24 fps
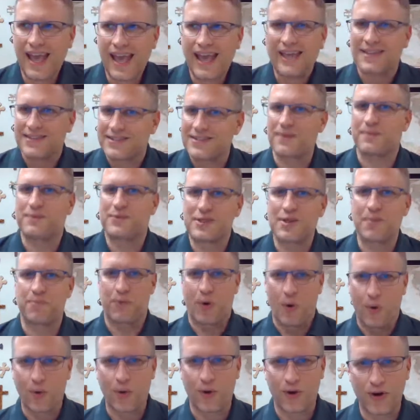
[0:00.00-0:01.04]
and some
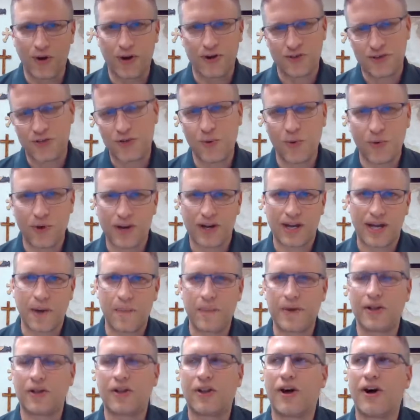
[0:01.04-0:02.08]
supporters who were
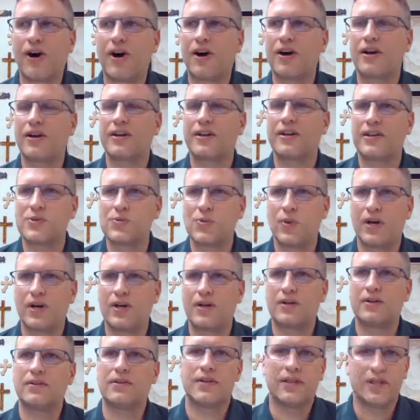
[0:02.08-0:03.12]
coming along as
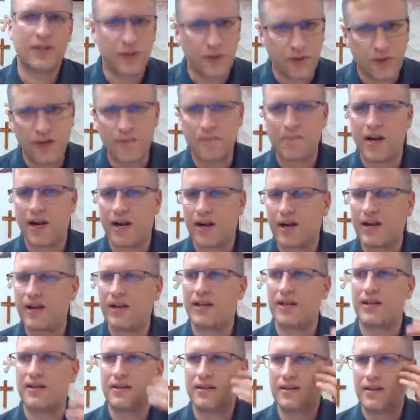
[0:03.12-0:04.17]
well, including
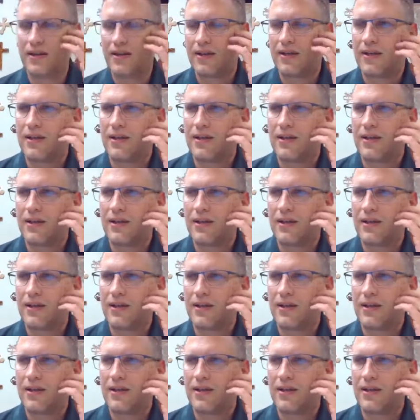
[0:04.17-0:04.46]
Mary, and